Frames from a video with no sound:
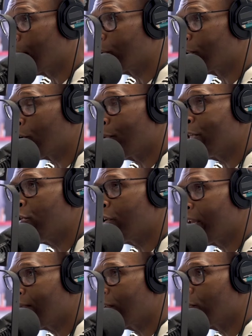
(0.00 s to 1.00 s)
so when you
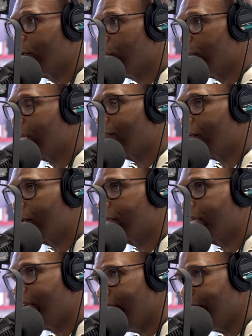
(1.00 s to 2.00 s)
give her the
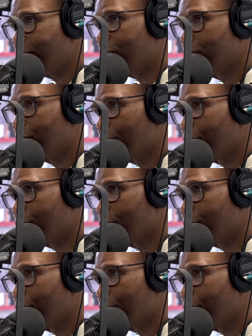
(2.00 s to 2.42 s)
keys to the